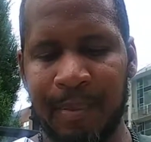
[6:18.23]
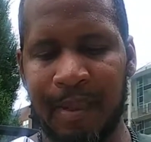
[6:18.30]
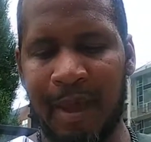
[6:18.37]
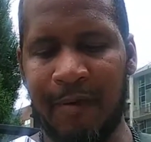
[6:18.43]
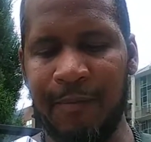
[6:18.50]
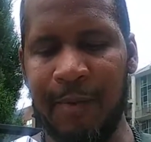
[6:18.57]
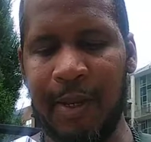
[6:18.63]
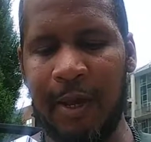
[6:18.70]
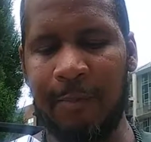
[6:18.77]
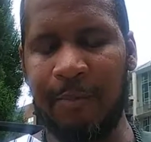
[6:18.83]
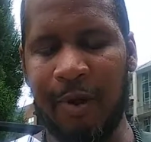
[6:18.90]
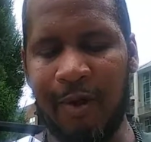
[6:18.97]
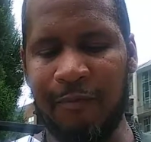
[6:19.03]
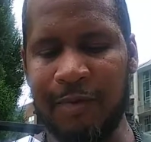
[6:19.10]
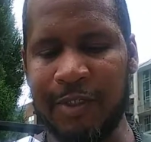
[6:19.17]
have we not
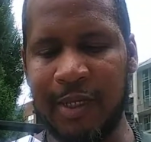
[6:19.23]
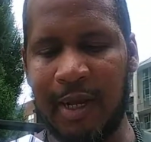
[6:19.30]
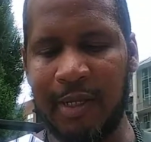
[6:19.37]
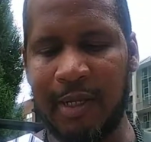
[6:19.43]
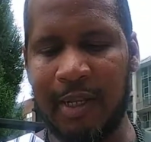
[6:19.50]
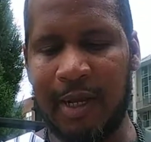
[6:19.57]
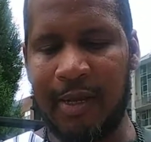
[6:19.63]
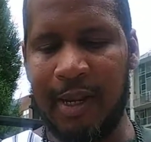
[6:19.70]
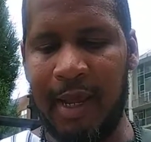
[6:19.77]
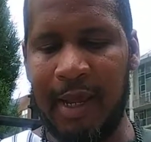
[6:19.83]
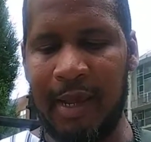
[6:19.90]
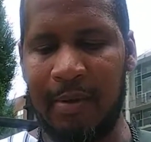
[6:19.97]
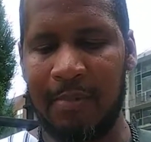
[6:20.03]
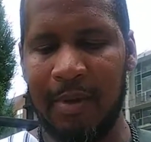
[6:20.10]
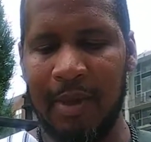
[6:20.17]
prophesied in thy
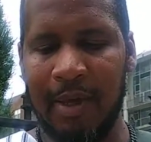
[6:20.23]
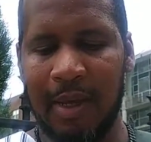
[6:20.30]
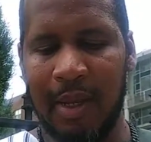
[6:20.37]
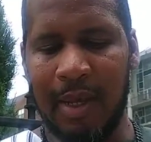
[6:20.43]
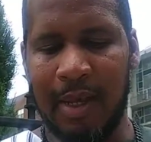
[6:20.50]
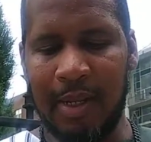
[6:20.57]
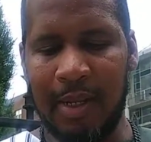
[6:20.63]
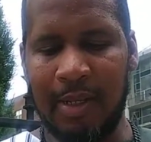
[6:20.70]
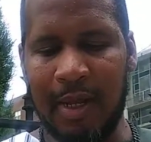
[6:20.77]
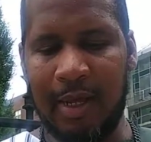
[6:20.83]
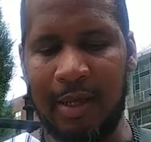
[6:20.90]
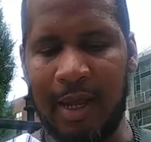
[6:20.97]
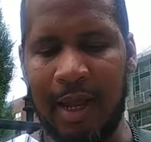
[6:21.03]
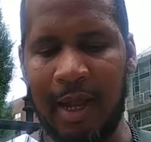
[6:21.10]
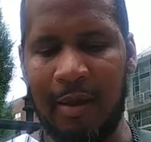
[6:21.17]
name, and in thy
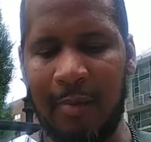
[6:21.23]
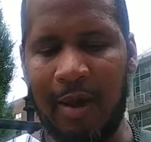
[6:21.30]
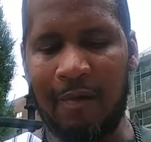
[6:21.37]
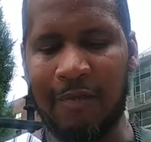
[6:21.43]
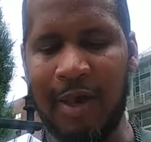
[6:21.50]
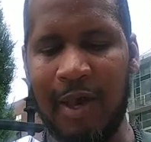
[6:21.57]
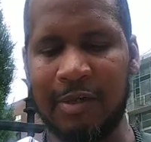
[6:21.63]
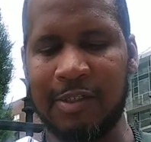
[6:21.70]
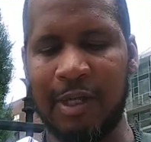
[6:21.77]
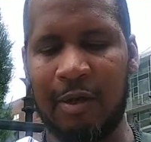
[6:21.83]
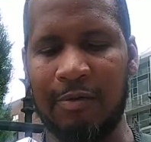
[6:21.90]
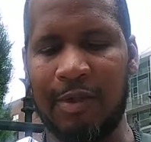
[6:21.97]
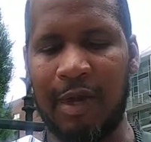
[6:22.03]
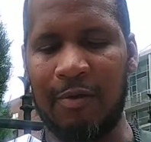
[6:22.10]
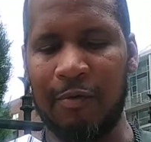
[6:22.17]
name have cast
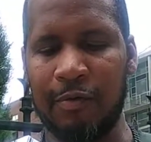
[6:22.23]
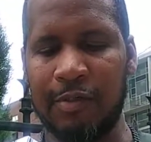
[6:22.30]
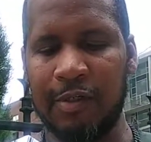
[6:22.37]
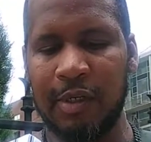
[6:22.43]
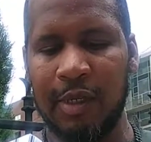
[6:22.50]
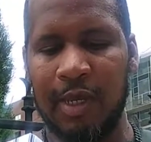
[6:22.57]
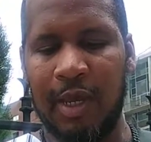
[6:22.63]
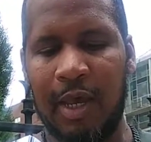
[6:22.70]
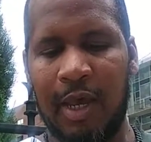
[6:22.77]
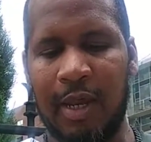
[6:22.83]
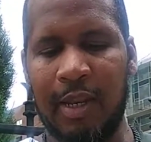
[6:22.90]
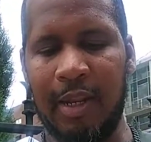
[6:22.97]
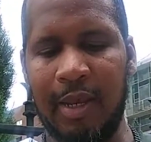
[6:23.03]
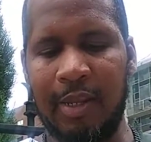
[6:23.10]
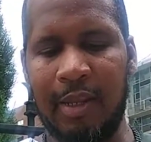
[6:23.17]
out devils,
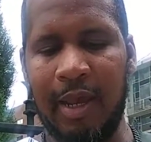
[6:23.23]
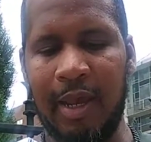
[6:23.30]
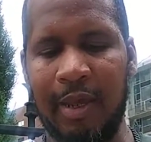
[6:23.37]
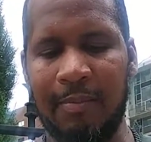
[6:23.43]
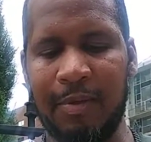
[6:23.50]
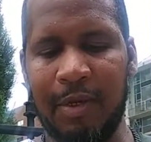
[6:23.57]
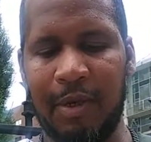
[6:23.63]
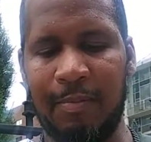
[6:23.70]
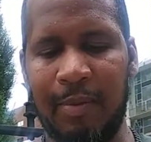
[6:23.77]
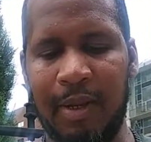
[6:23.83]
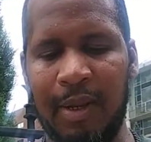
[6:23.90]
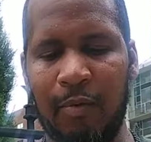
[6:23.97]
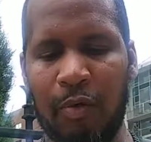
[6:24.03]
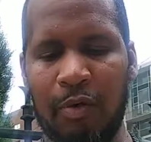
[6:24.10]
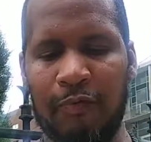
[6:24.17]
and in name done
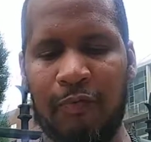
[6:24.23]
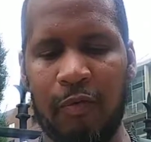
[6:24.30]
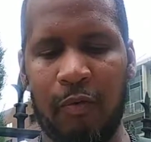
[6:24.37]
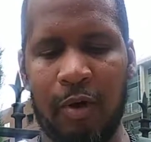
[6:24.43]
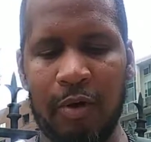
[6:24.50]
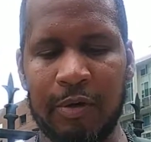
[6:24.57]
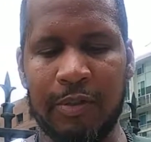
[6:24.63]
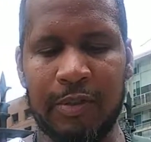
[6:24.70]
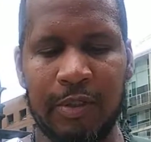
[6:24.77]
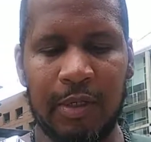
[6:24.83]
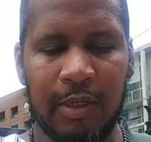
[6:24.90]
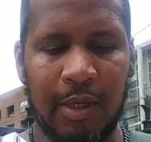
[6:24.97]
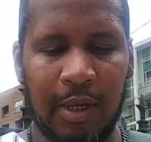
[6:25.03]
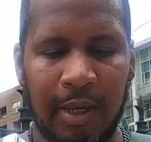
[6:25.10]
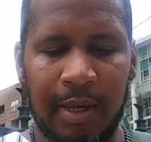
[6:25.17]
many wonderful works?
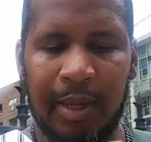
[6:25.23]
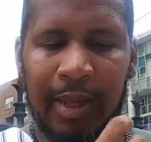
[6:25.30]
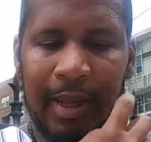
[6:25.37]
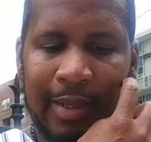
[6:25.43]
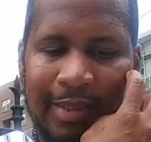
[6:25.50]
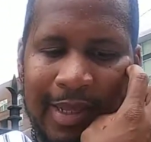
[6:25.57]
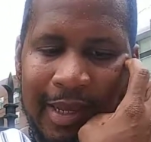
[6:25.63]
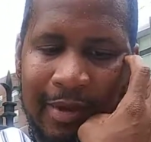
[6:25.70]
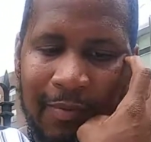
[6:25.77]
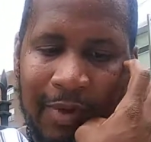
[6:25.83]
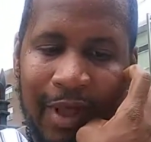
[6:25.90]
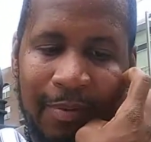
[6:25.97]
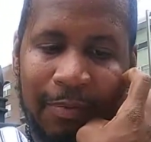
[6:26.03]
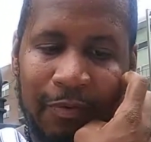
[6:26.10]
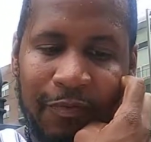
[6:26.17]
And then will
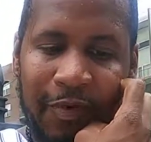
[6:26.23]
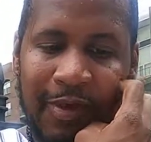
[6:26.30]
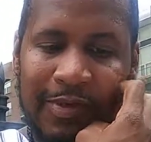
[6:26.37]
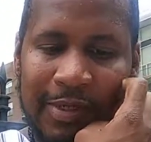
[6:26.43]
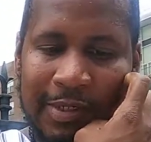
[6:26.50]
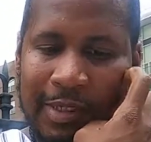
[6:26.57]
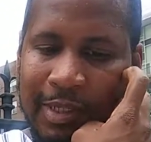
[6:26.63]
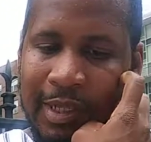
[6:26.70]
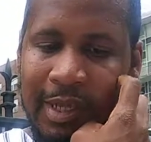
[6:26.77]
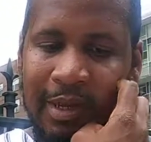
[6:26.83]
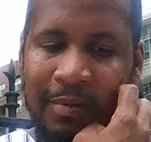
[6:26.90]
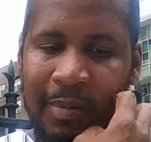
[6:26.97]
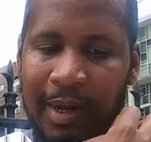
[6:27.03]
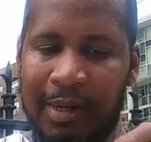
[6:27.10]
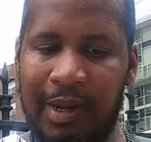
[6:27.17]
I profess unto
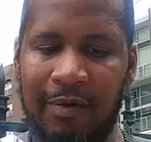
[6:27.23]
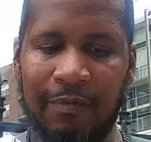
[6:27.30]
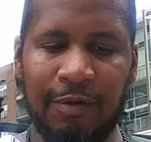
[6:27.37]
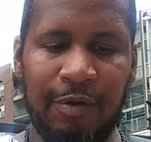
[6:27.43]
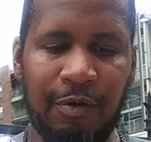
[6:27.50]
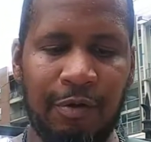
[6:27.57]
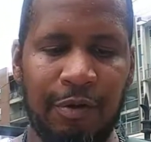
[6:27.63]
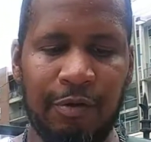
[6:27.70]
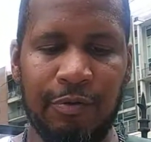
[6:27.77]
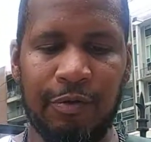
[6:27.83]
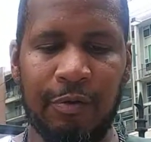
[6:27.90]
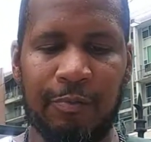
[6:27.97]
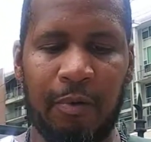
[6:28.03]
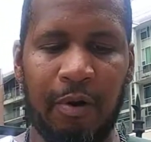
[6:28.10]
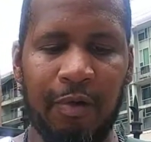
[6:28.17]
them, I never knew you,
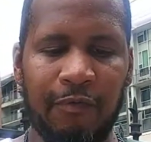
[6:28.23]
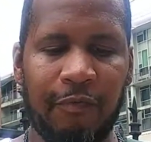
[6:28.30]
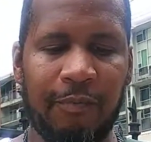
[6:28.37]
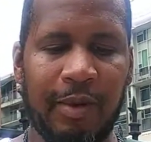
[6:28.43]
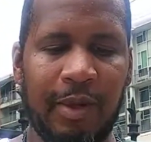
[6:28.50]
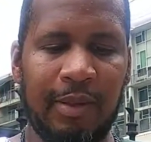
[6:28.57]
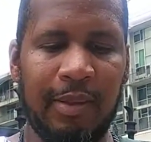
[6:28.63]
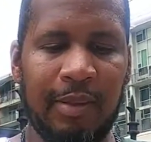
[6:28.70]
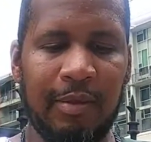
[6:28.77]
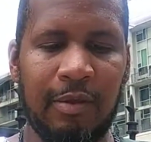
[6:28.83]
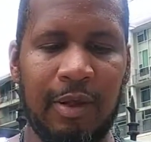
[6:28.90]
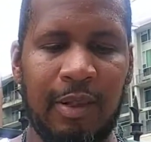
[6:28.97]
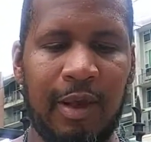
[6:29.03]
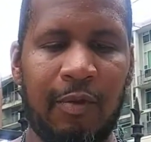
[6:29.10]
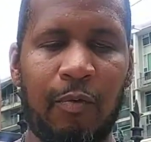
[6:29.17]
depart from me,
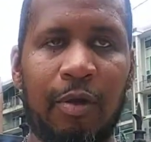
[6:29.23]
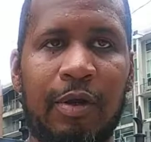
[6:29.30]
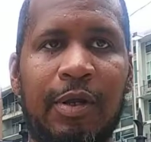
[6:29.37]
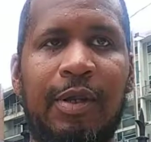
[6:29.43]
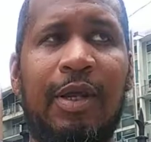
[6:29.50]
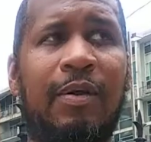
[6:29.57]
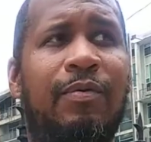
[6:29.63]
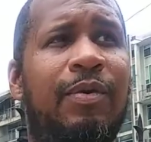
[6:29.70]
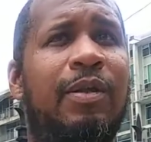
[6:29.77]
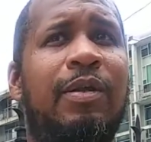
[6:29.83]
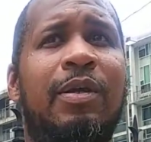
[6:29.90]
ye that work iniquity.